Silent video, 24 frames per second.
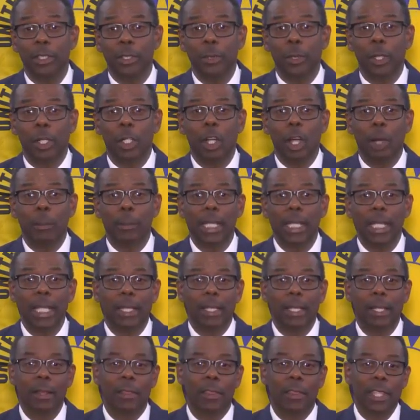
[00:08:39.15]
to
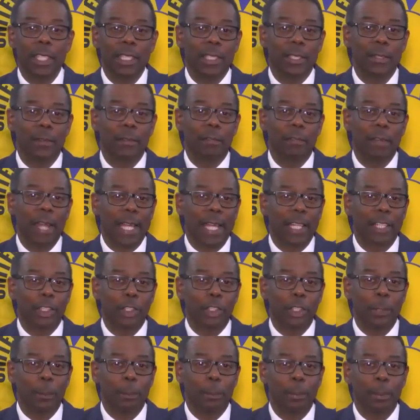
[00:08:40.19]
accommodate this
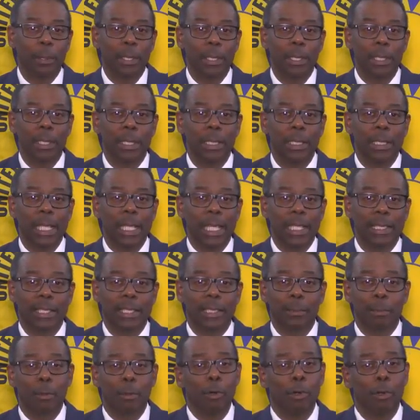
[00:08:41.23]
flagship
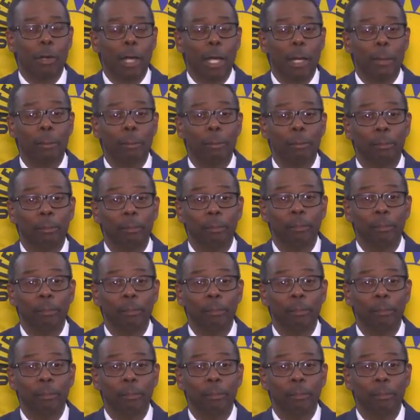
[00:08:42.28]
YES program.